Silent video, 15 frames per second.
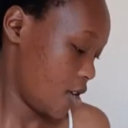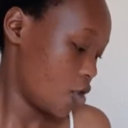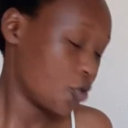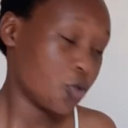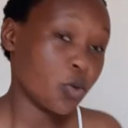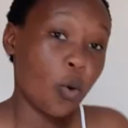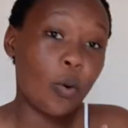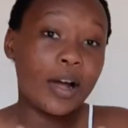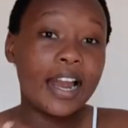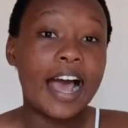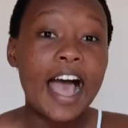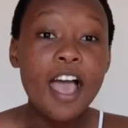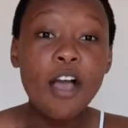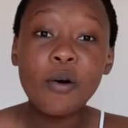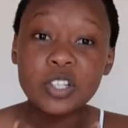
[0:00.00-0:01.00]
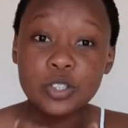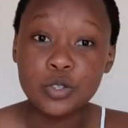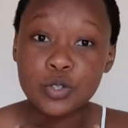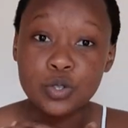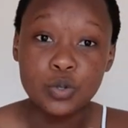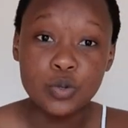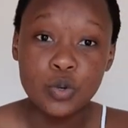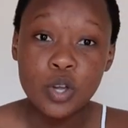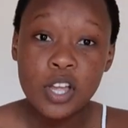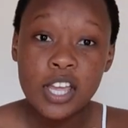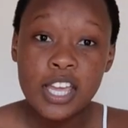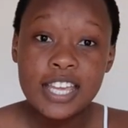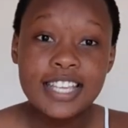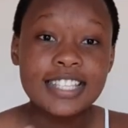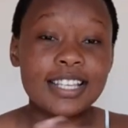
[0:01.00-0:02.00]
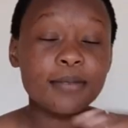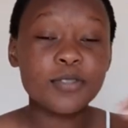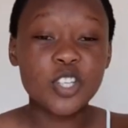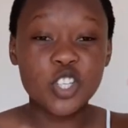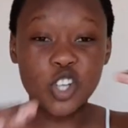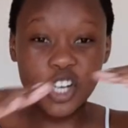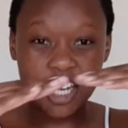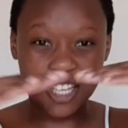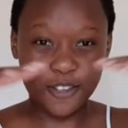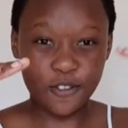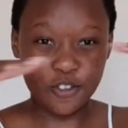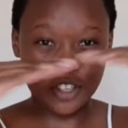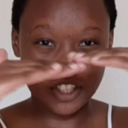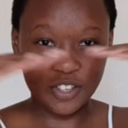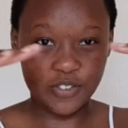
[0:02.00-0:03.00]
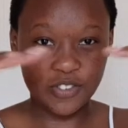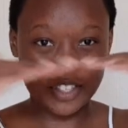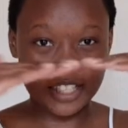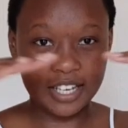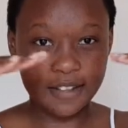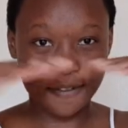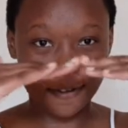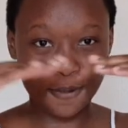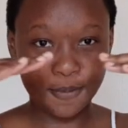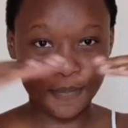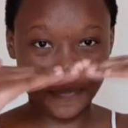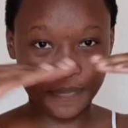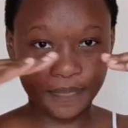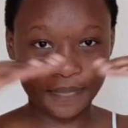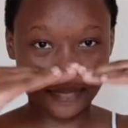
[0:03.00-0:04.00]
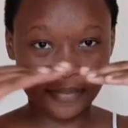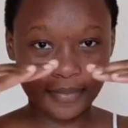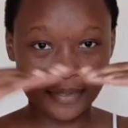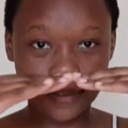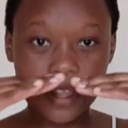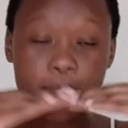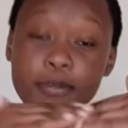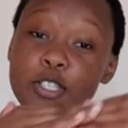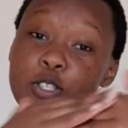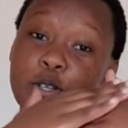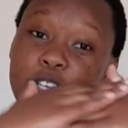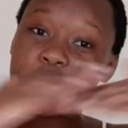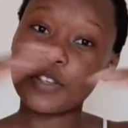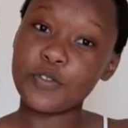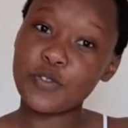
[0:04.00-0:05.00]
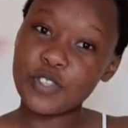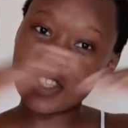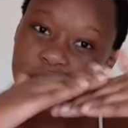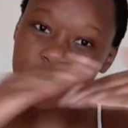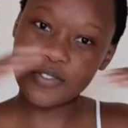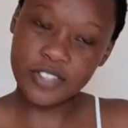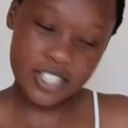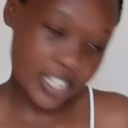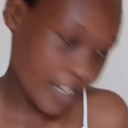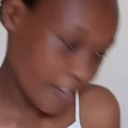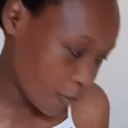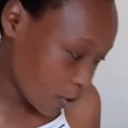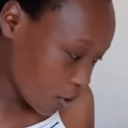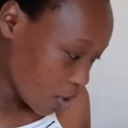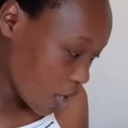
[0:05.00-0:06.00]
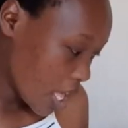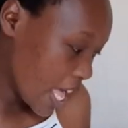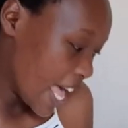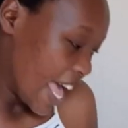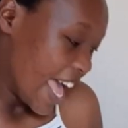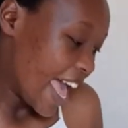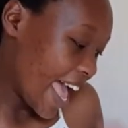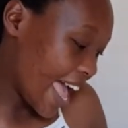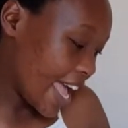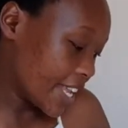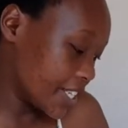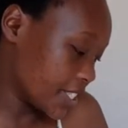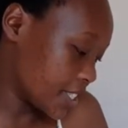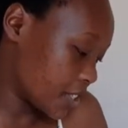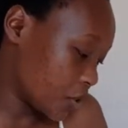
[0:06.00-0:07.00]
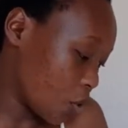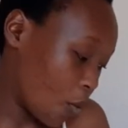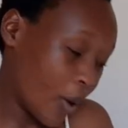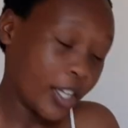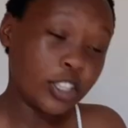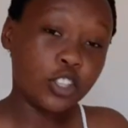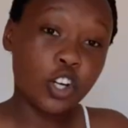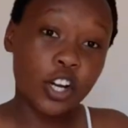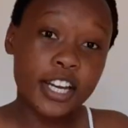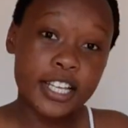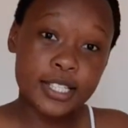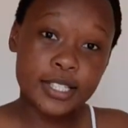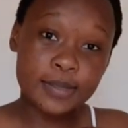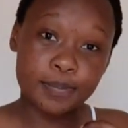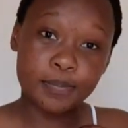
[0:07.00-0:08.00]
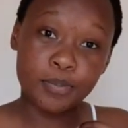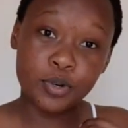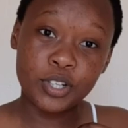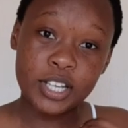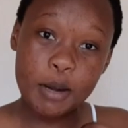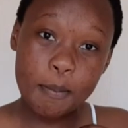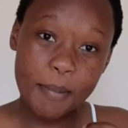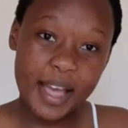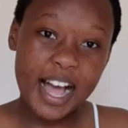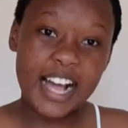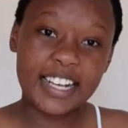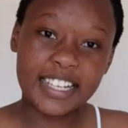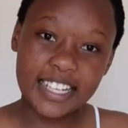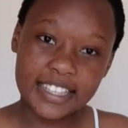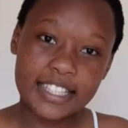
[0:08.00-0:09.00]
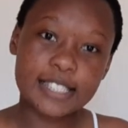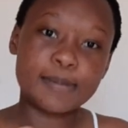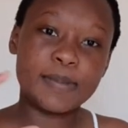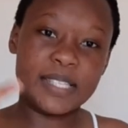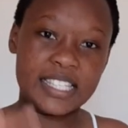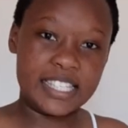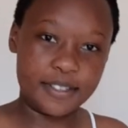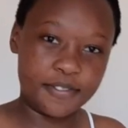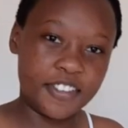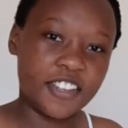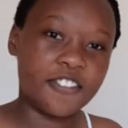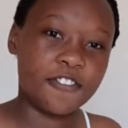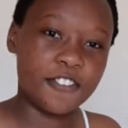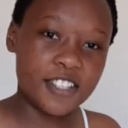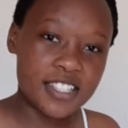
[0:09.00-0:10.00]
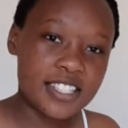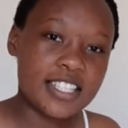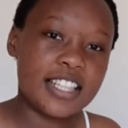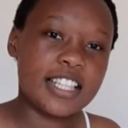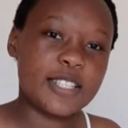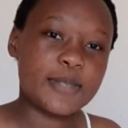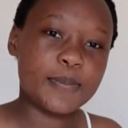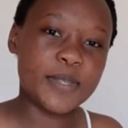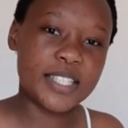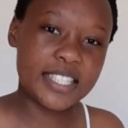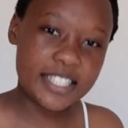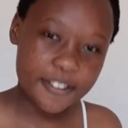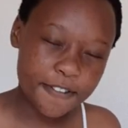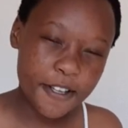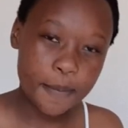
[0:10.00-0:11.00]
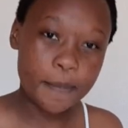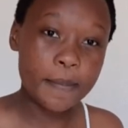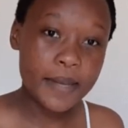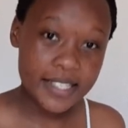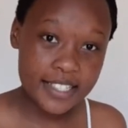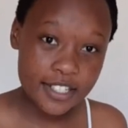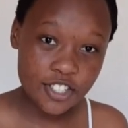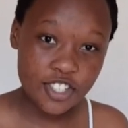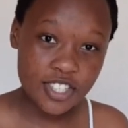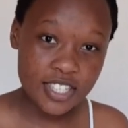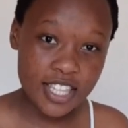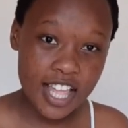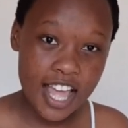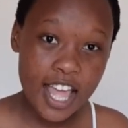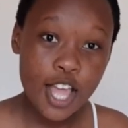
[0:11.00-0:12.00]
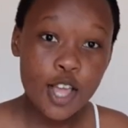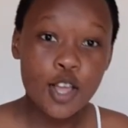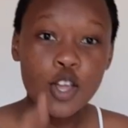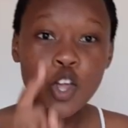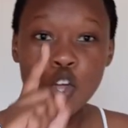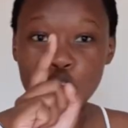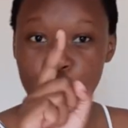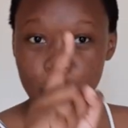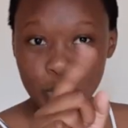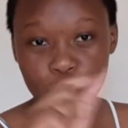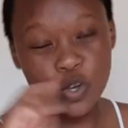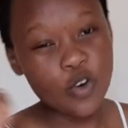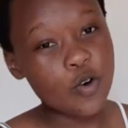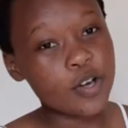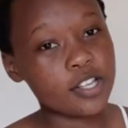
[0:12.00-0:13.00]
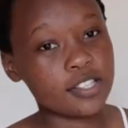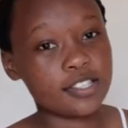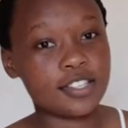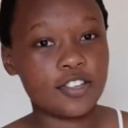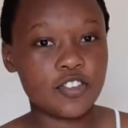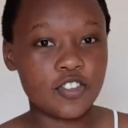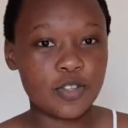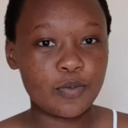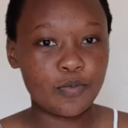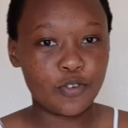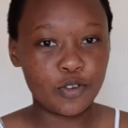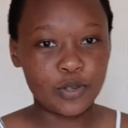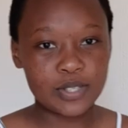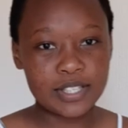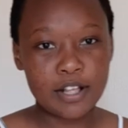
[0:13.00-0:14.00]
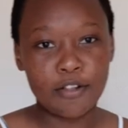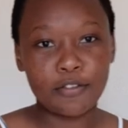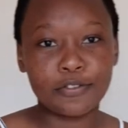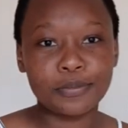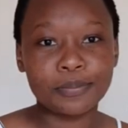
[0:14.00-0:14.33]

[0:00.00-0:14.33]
So what I want to do is I'm just going to give you surface level. I'm just going to give you surface level. And what God has put in my heart, like the specific verses and the specific messages, ne, you go and search them for yourself.